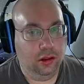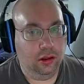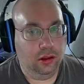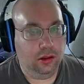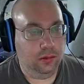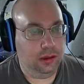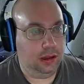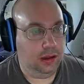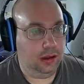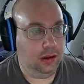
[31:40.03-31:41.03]

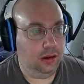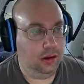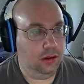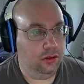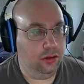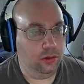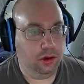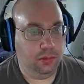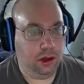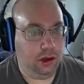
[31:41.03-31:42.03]
Okay, so
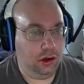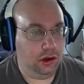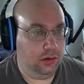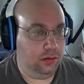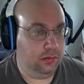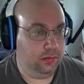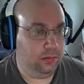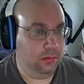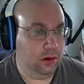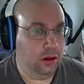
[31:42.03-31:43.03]
come on,
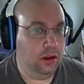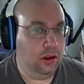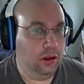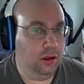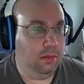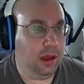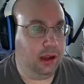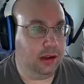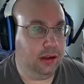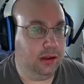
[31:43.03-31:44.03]

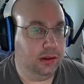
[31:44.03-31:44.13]
medic.